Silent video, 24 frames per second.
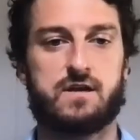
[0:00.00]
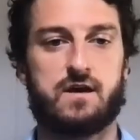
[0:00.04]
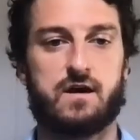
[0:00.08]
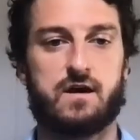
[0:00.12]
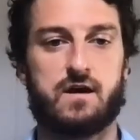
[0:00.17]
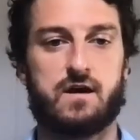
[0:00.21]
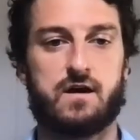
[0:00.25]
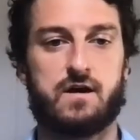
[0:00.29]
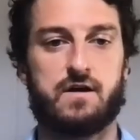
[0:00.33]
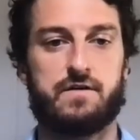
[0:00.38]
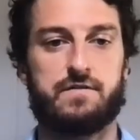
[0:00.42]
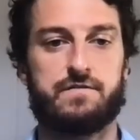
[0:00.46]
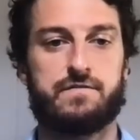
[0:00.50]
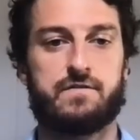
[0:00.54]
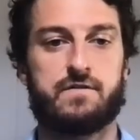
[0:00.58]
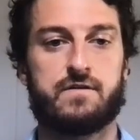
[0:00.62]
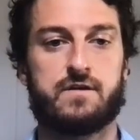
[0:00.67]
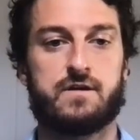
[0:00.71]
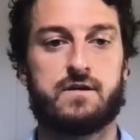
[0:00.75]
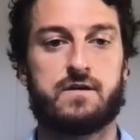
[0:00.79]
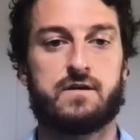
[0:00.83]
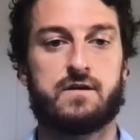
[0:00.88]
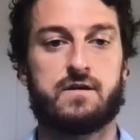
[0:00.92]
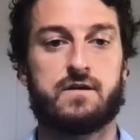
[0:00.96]
of
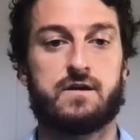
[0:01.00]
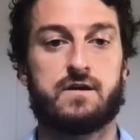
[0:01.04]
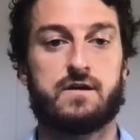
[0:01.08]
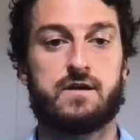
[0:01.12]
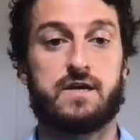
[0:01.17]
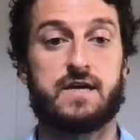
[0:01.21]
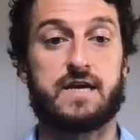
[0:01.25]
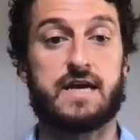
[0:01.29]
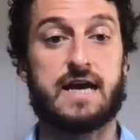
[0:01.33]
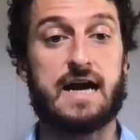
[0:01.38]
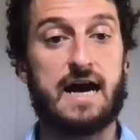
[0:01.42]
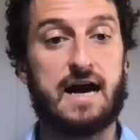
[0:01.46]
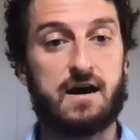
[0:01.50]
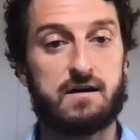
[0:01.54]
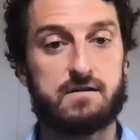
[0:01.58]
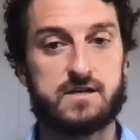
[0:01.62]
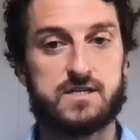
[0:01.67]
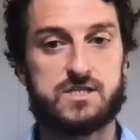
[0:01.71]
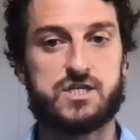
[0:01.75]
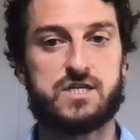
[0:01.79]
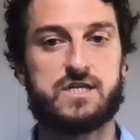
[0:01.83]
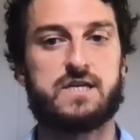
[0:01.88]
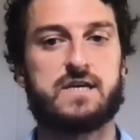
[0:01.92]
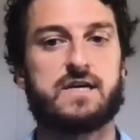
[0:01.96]

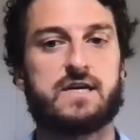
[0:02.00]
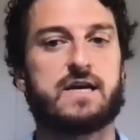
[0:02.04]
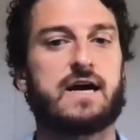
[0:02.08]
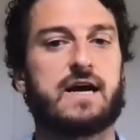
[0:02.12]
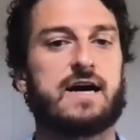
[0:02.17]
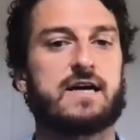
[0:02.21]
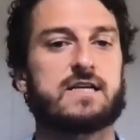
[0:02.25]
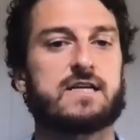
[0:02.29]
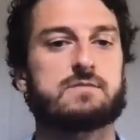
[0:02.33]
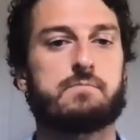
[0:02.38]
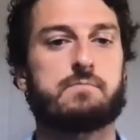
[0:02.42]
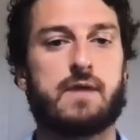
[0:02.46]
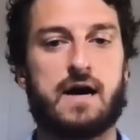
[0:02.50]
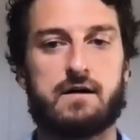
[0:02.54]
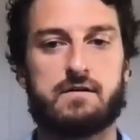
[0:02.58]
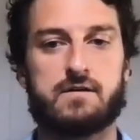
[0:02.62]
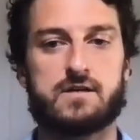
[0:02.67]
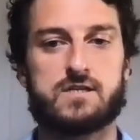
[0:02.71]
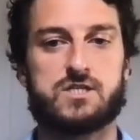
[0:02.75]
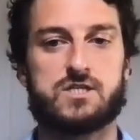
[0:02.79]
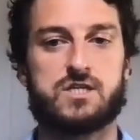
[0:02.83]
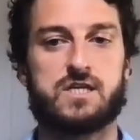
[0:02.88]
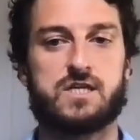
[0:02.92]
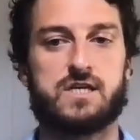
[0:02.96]
ecology,
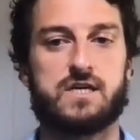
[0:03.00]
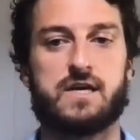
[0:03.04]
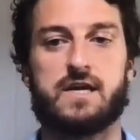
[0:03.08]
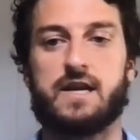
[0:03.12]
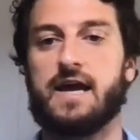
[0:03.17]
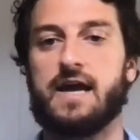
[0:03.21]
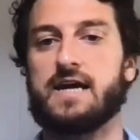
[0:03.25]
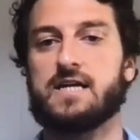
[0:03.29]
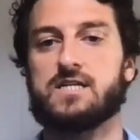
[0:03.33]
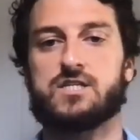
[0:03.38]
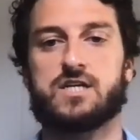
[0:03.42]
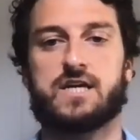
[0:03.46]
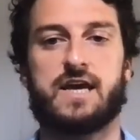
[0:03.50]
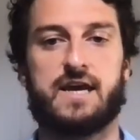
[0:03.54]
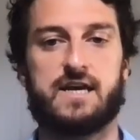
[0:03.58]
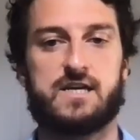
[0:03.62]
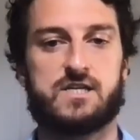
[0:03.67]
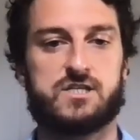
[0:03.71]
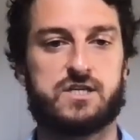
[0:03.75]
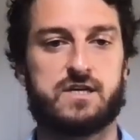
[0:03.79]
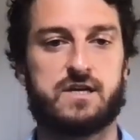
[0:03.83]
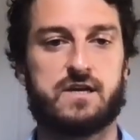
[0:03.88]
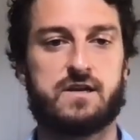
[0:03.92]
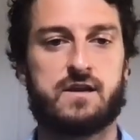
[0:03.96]
cosmology, and
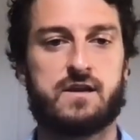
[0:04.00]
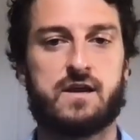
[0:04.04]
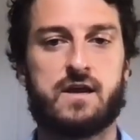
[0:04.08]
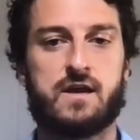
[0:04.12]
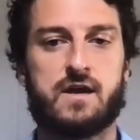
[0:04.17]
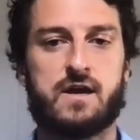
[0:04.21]
education.